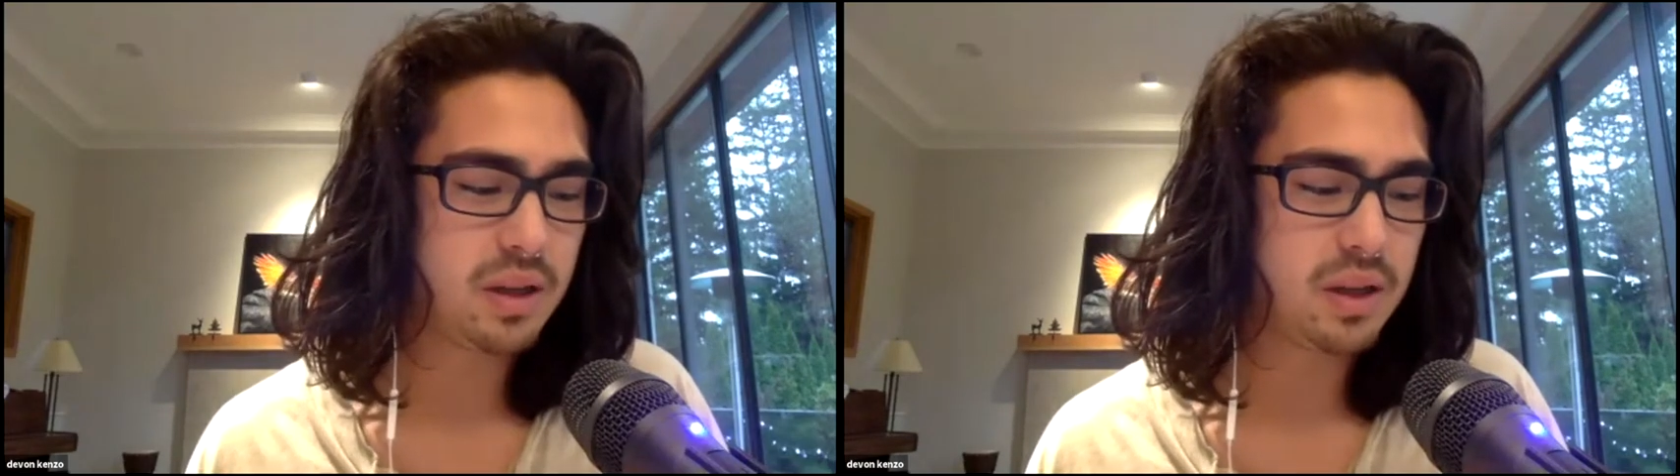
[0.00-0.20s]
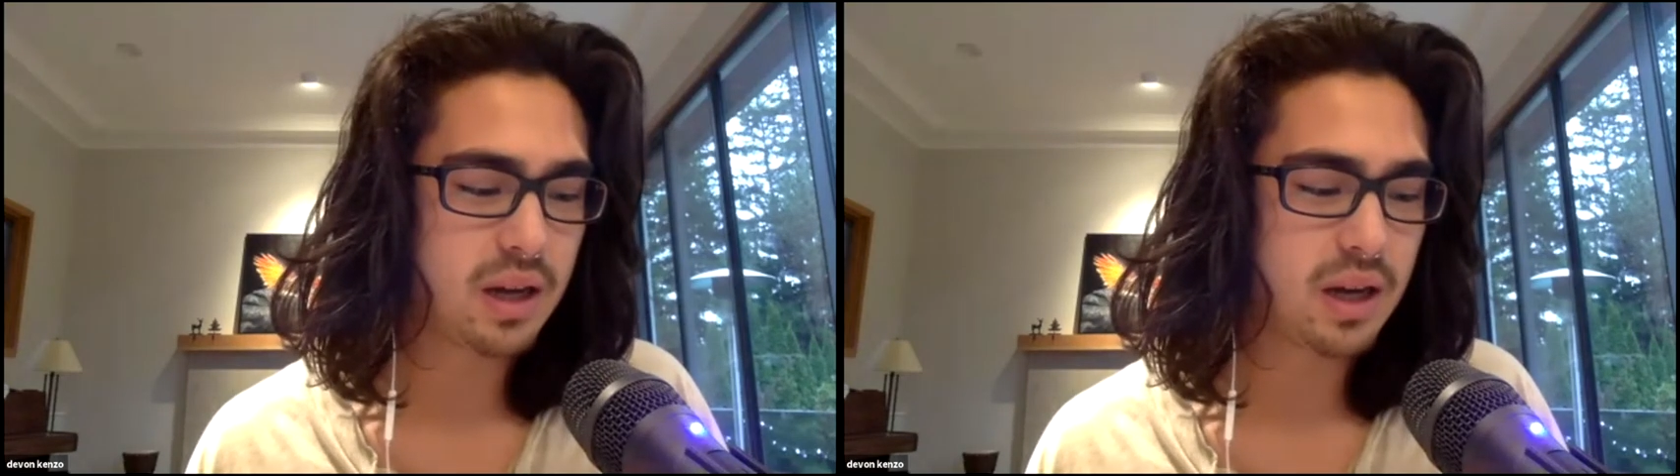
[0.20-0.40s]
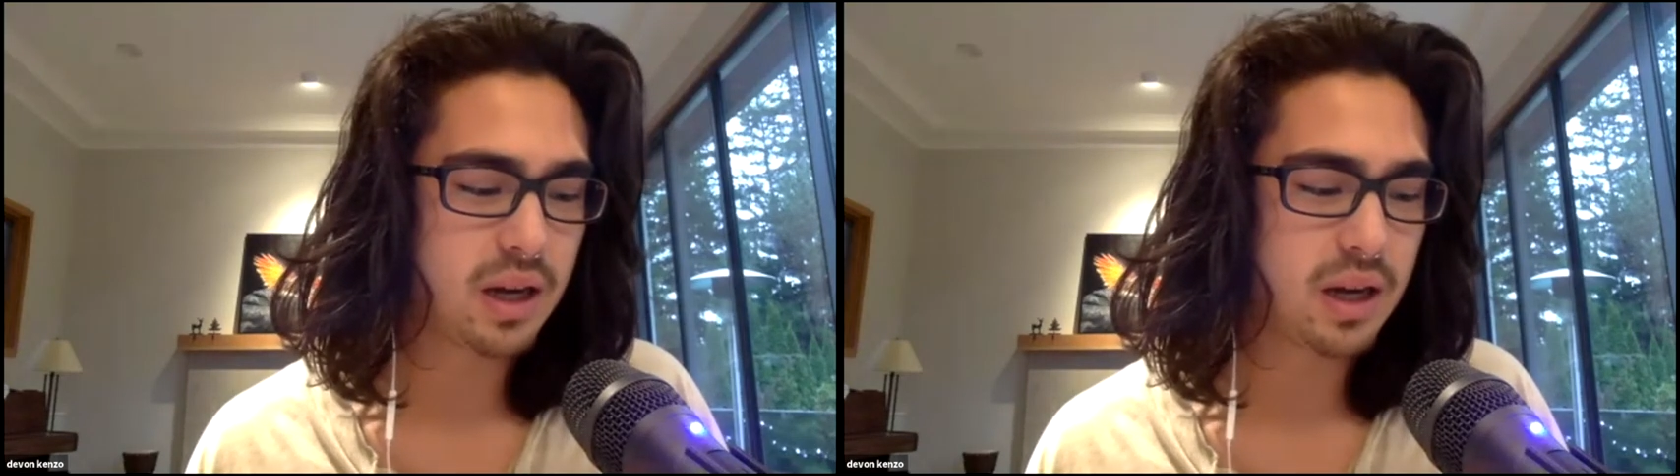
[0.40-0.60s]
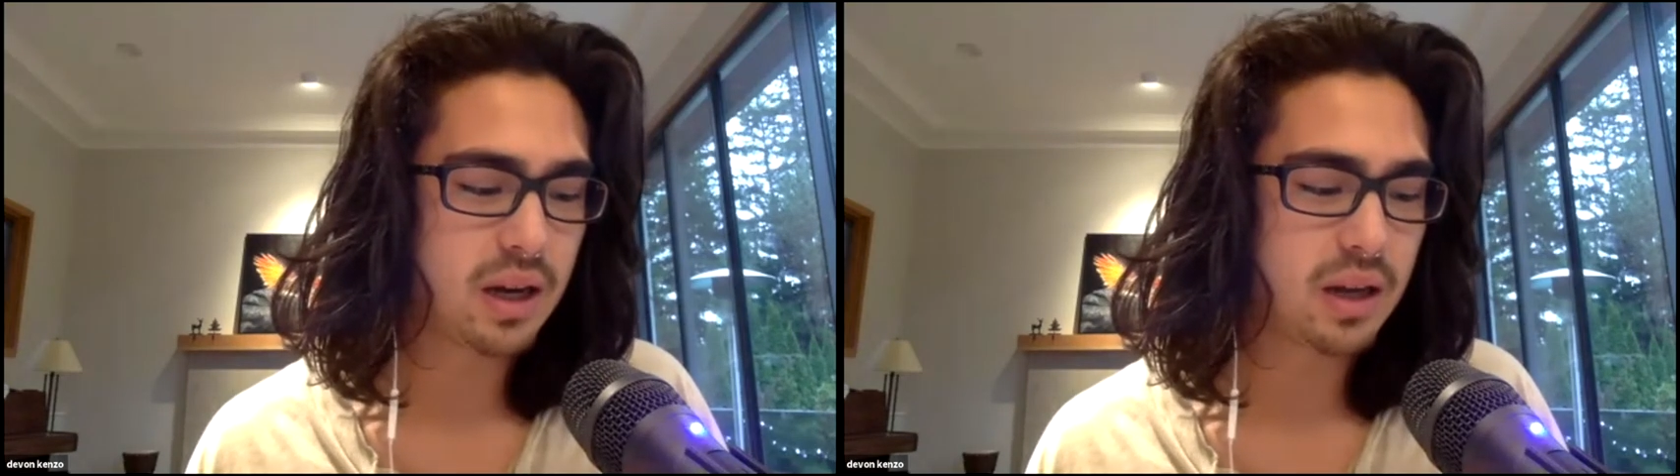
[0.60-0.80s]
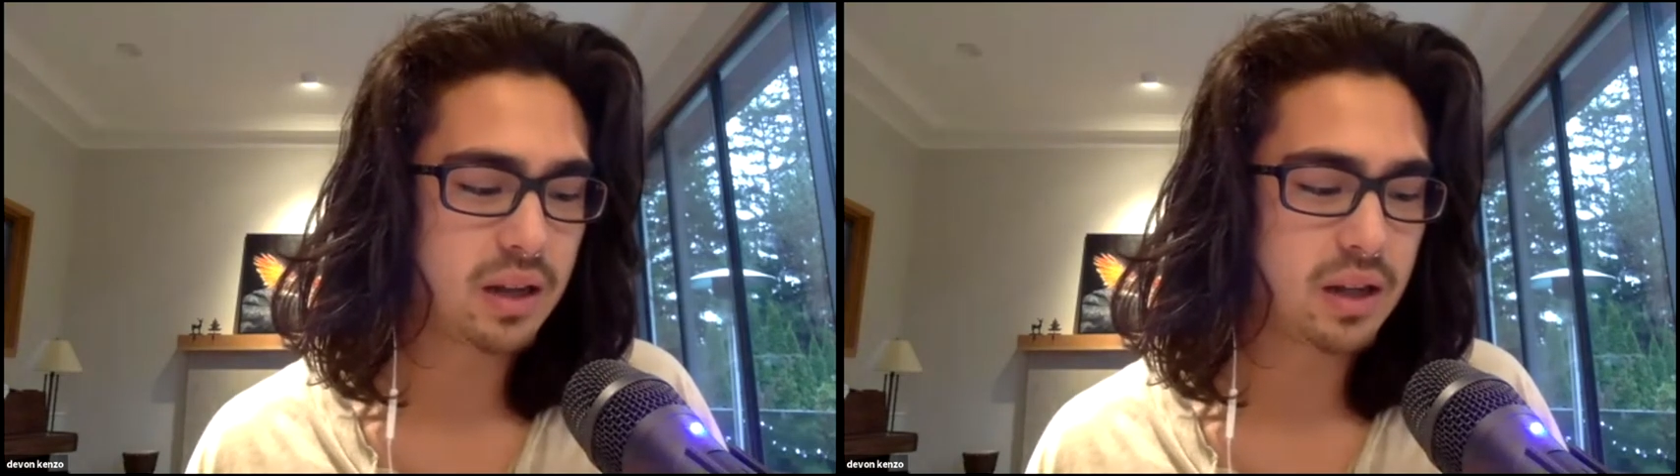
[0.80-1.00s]

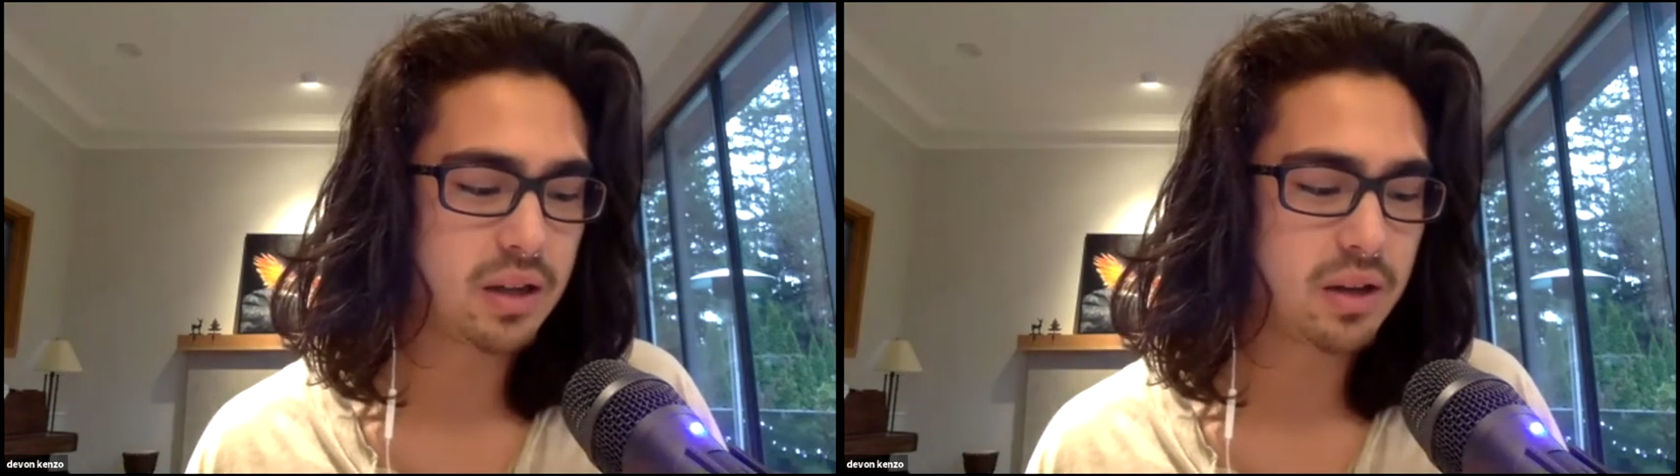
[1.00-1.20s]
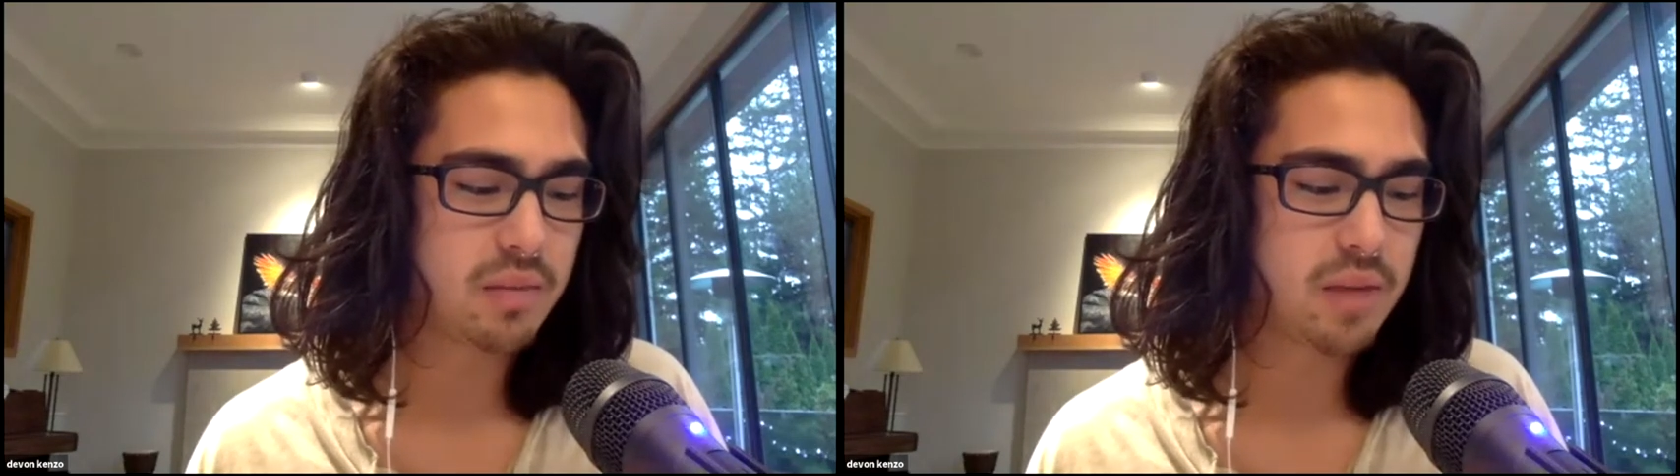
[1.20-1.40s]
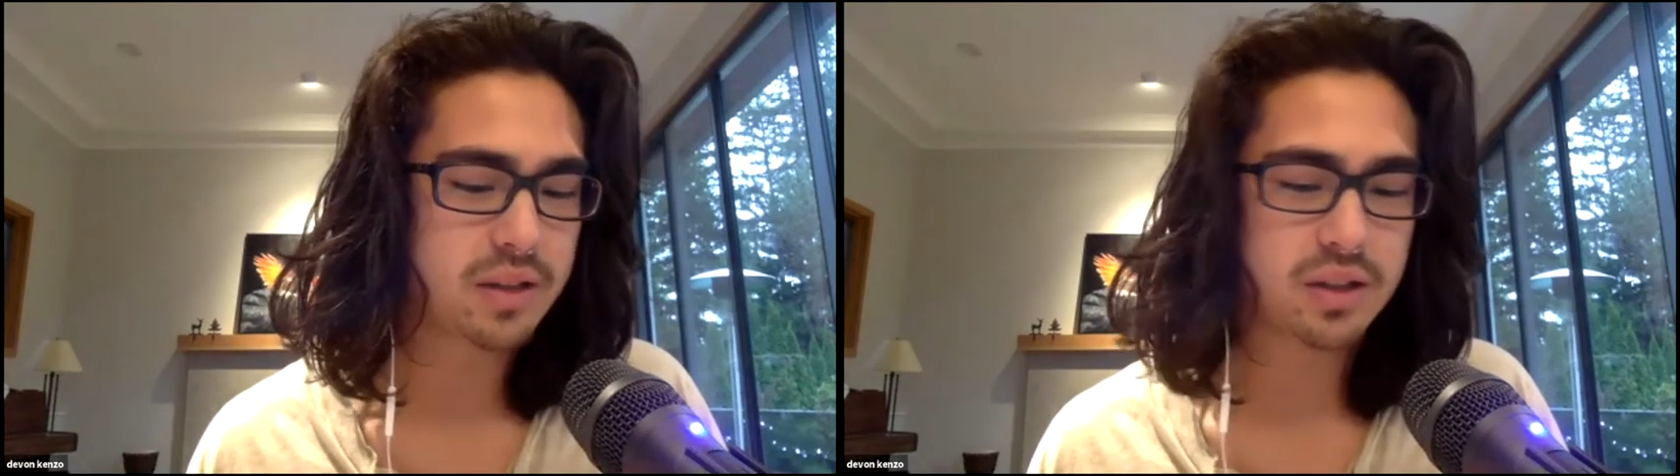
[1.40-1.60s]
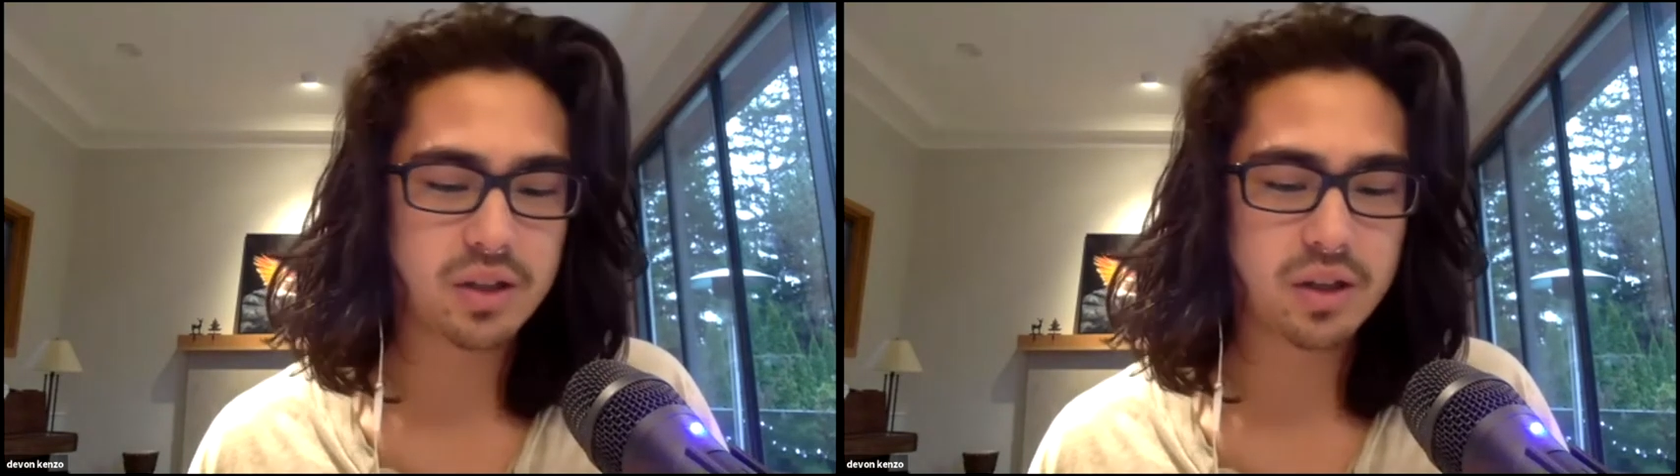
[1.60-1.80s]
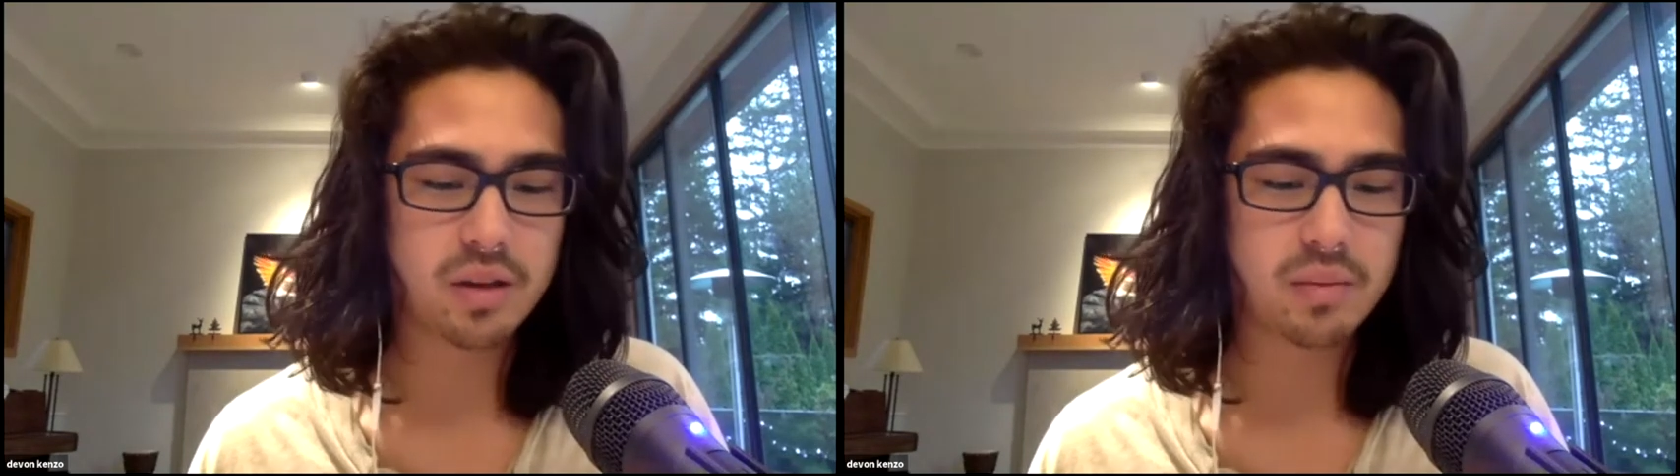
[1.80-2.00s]
your
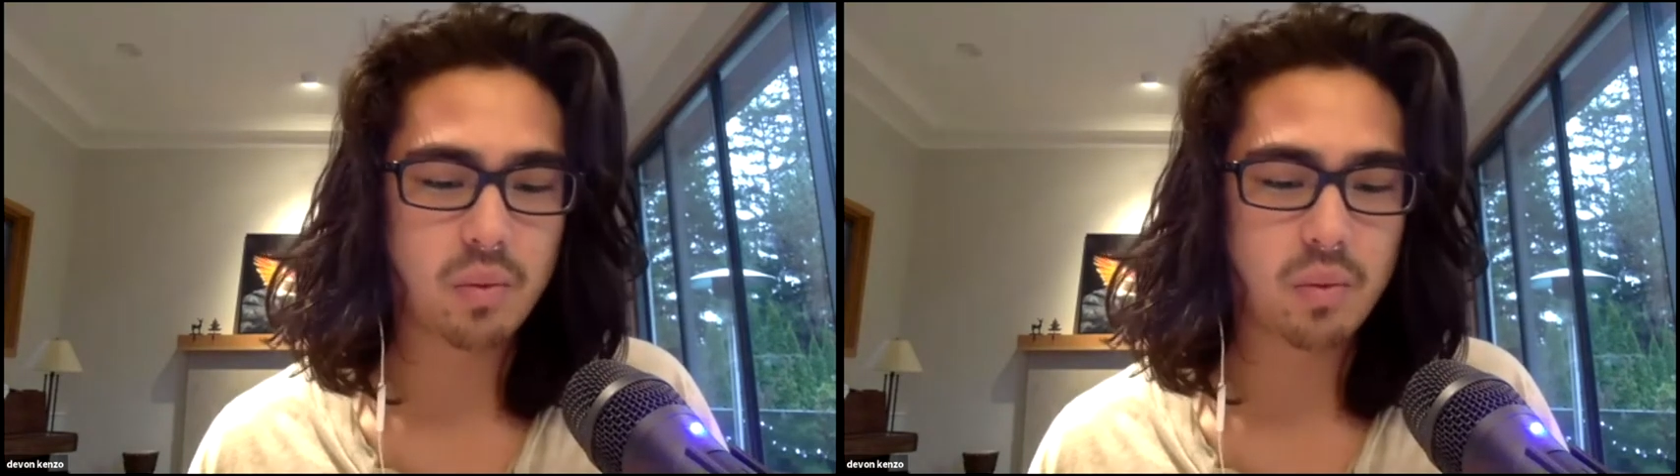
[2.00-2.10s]
message to them,